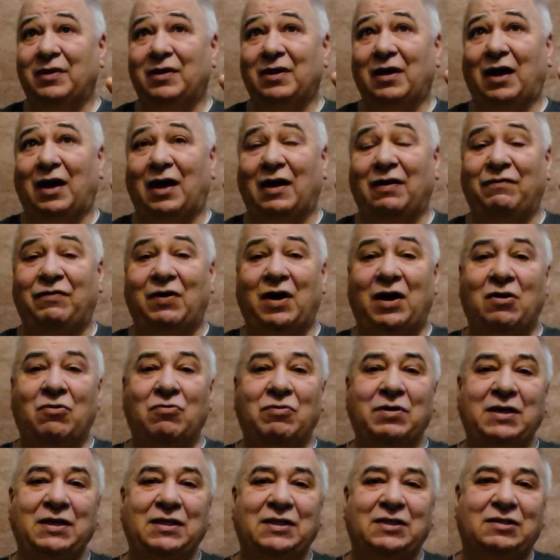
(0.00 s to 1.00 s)
I've
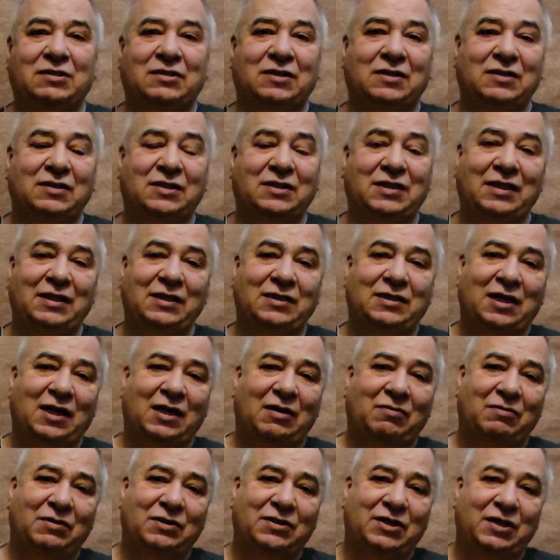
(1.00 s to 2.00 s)
always, since I
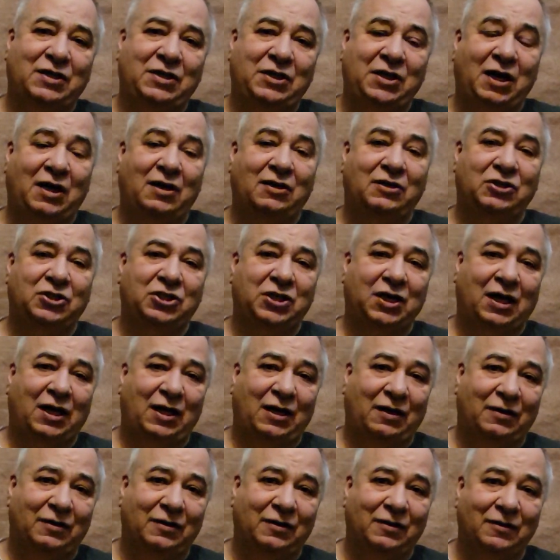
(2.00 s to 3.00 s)
was a young
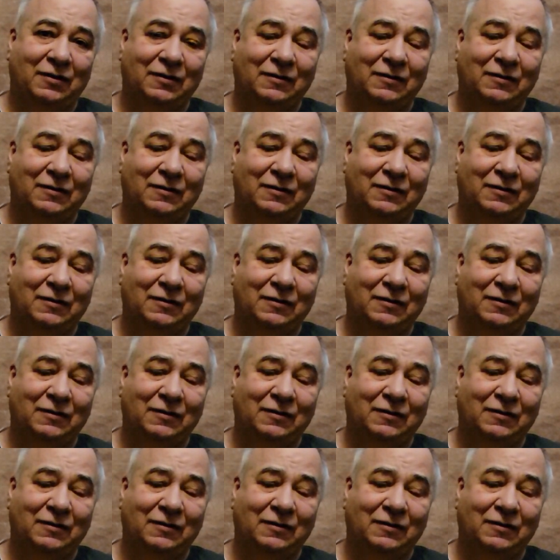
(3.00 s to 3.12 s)
child,